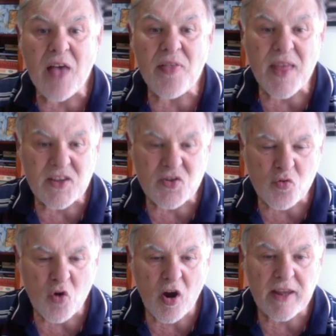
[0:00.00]
That's
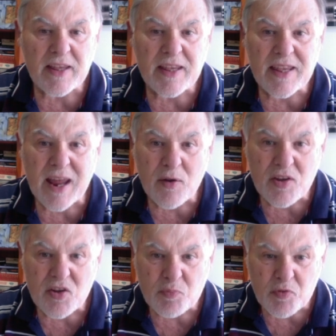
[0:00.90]
right. Now, in
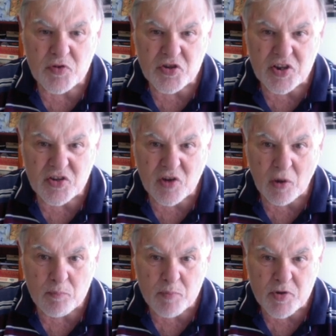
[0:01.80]
this position, he's
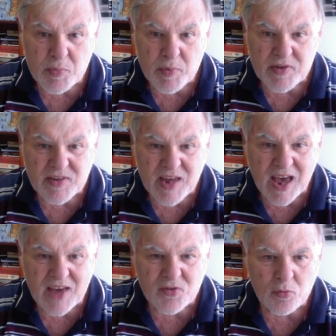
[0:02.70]
got bishop hits
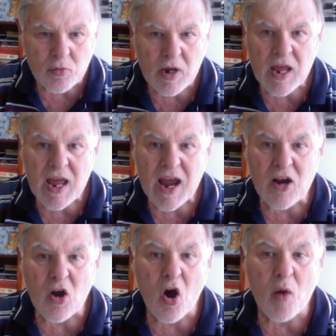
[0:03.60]
castle. and
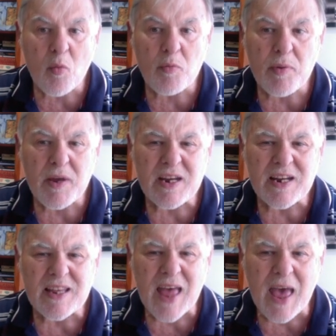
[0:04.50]
I would be in an
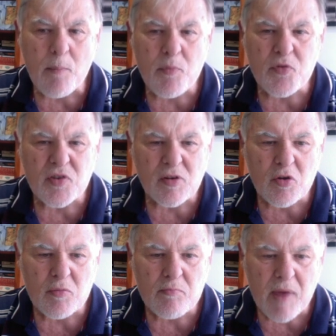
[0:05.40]

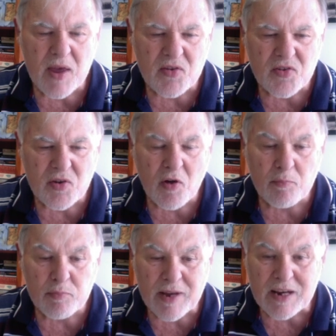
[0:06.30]
absolute mess. So I
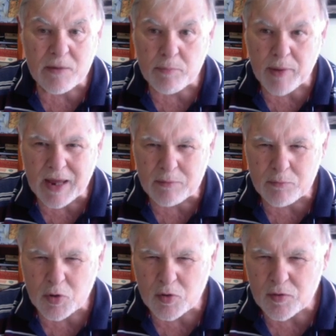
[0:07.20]
played a bad
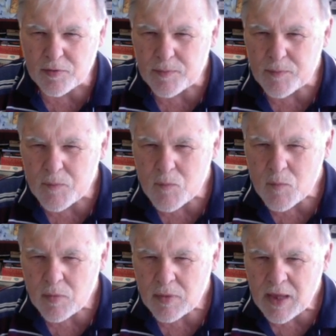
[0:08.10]
move.
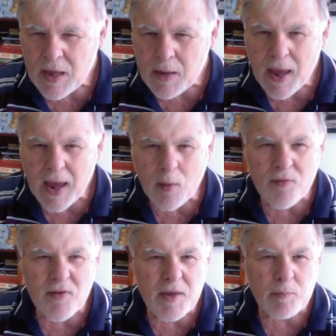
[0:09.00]

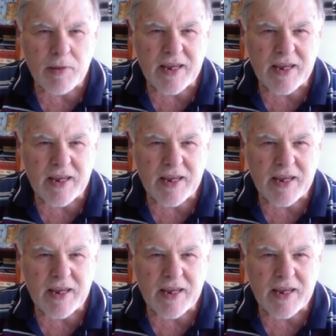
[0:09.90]
However, he played